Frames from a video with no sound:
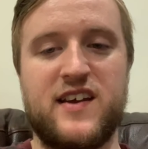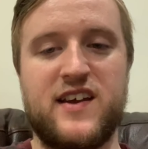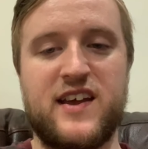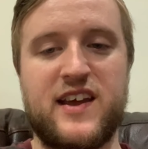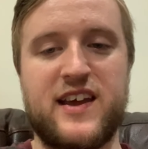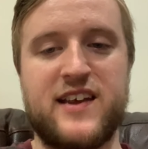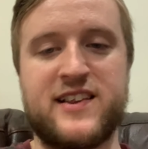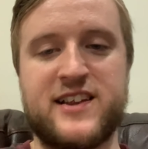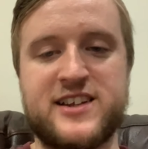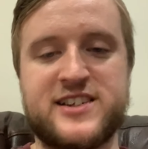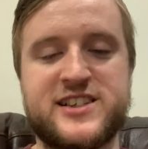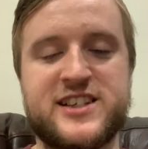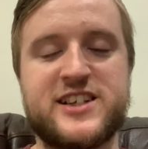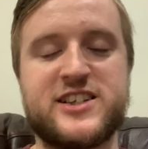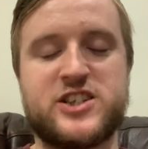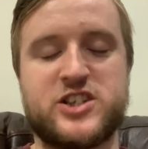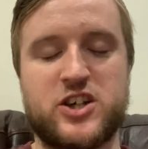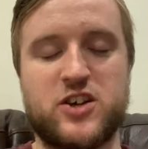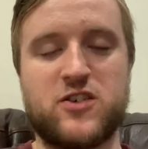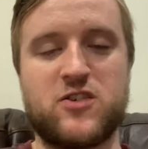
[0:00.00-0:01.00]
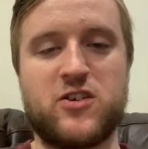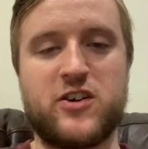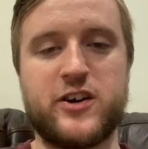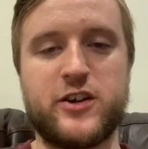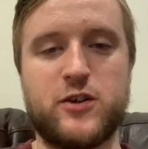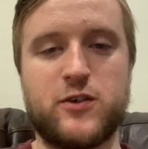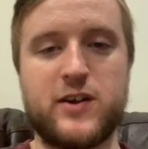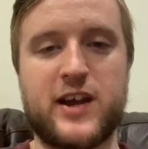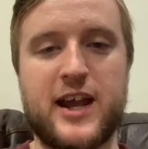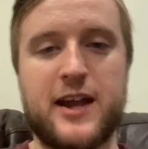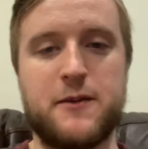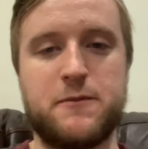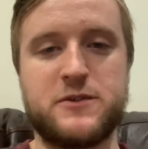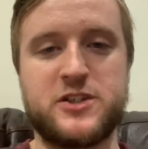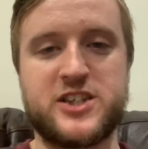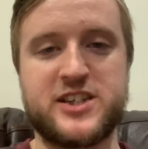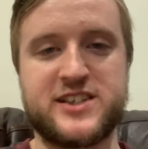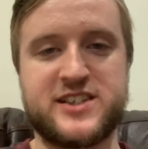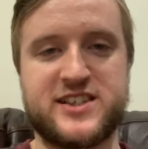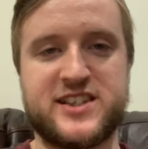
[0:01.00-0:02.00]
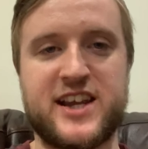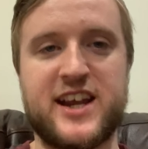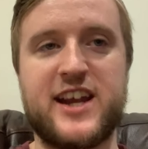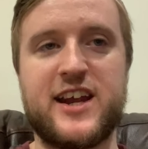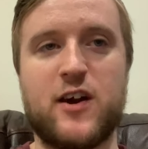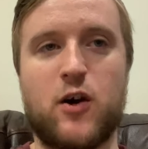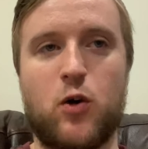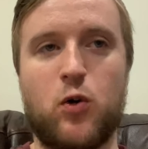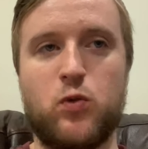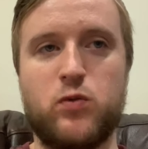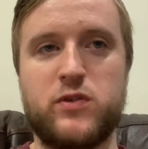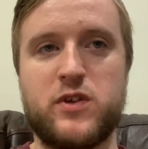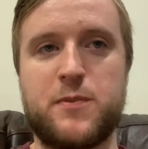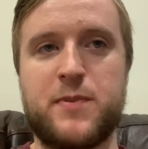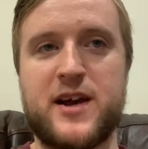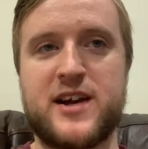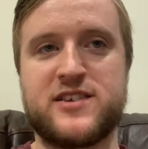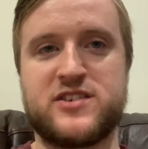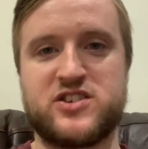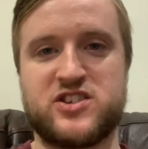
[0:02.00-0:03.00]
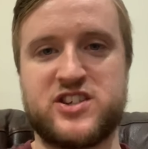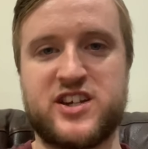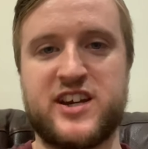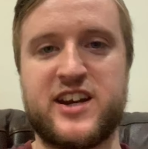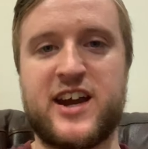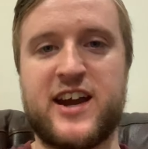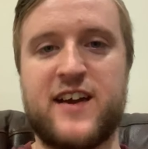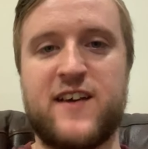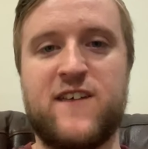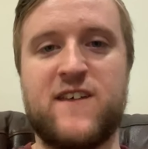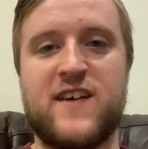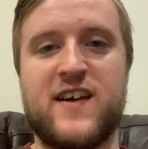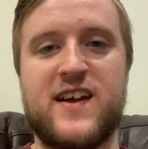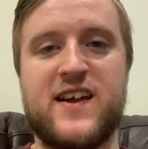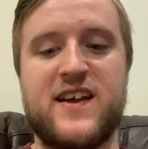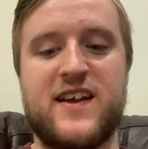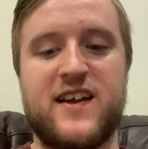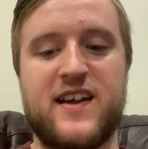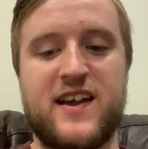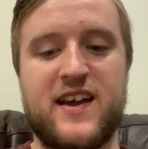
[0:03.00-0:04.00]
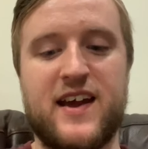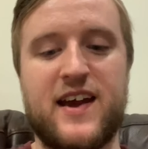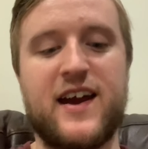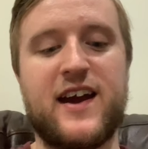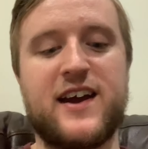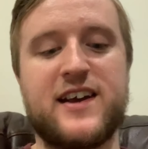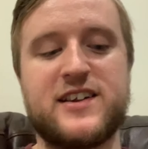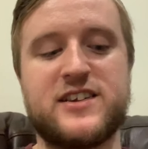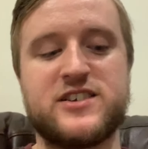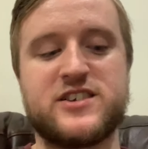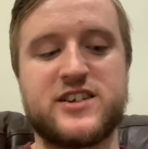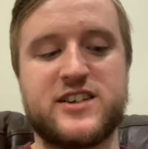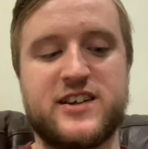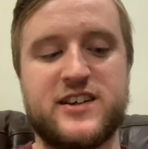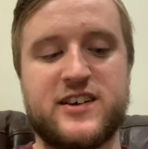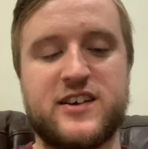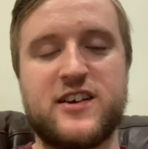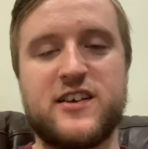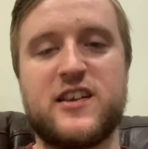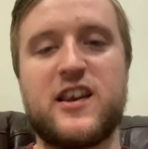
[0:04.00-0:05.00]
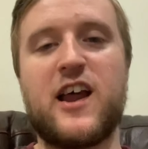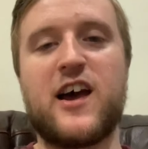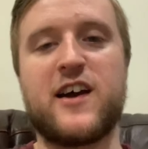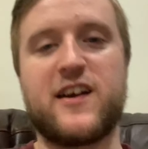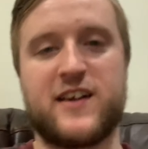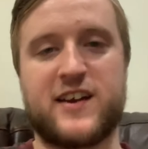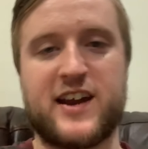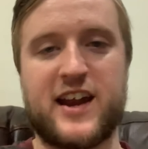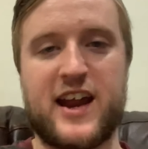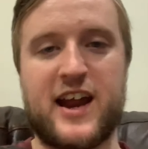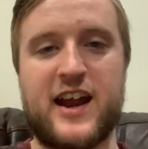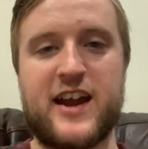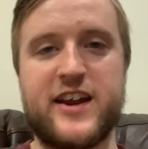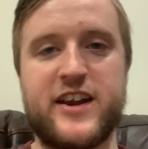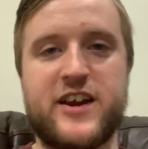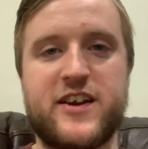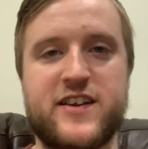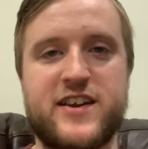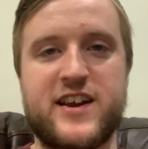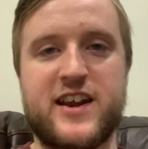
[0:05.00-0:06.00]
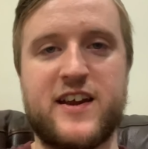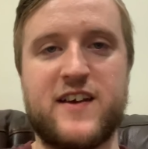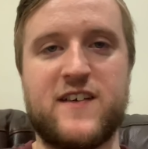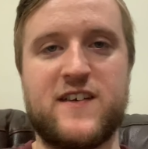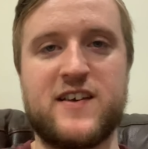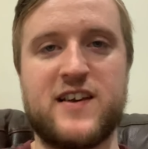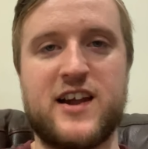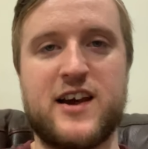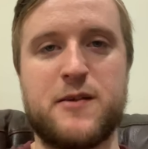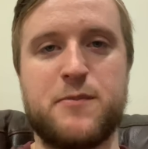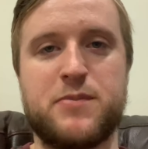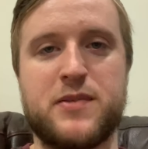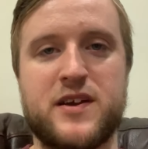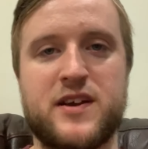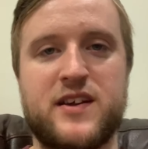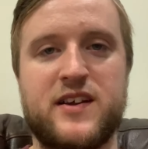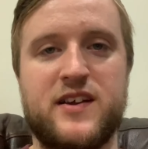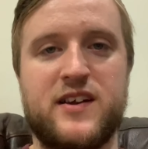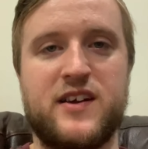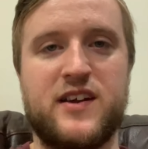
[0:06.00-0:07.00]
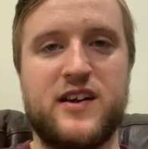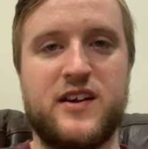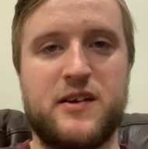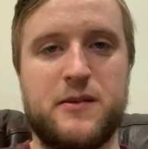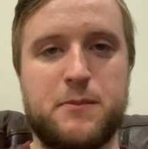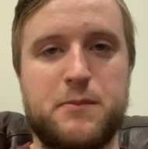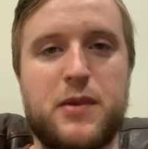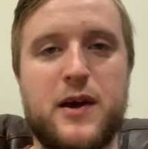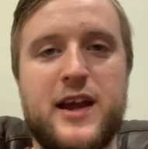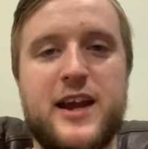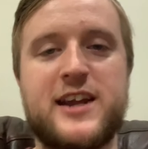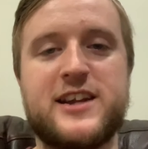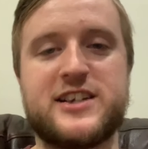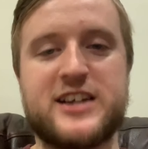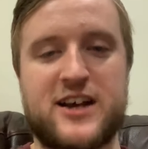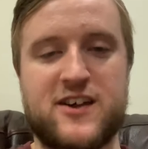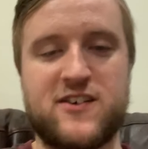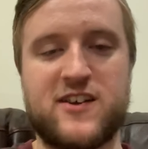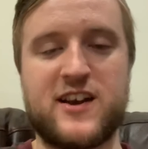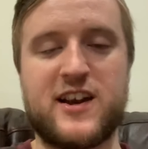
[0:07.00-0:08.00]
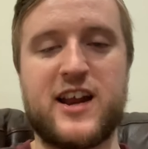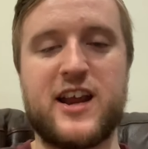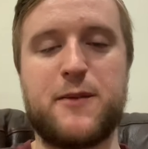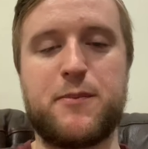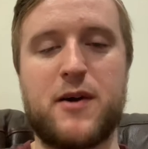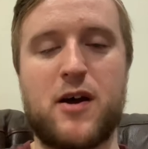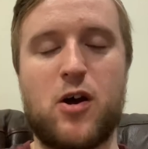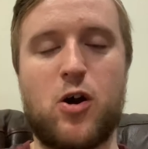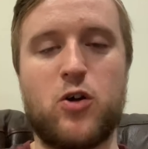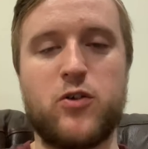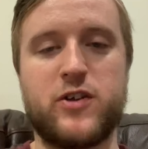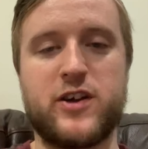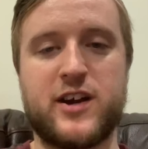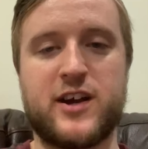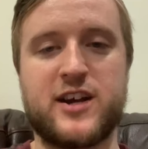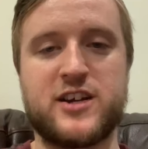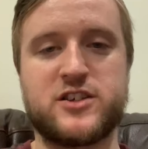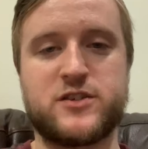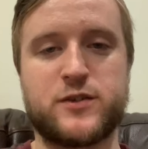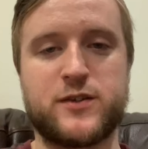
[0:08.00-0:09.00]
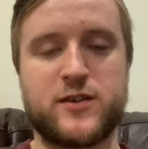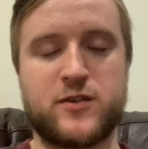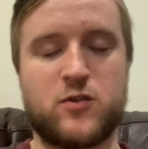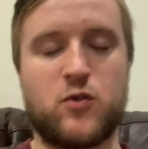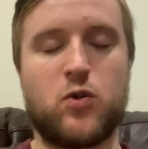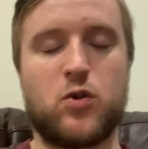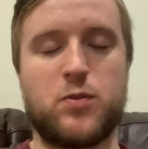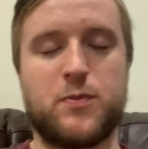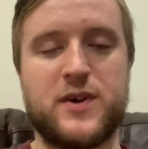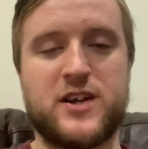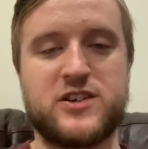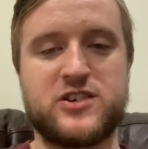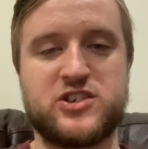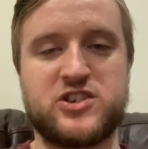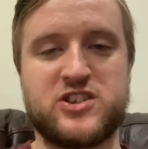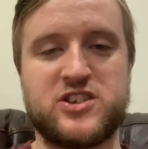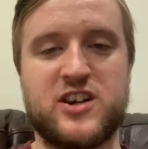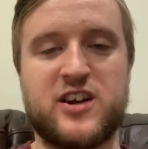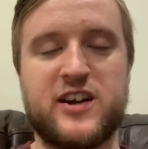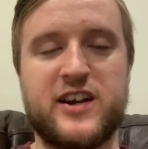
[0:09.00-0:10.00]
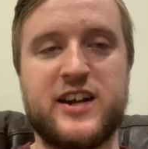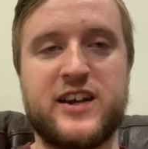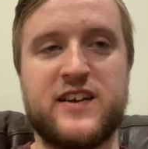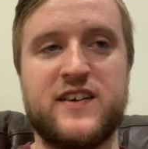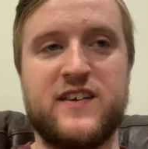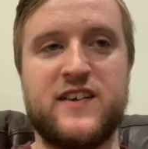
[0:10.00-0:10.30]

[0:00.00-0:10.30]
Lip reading: if this is your final game, Jesse, all the best to you. And good luck at your new club. But he definitely put on a good performance tonight.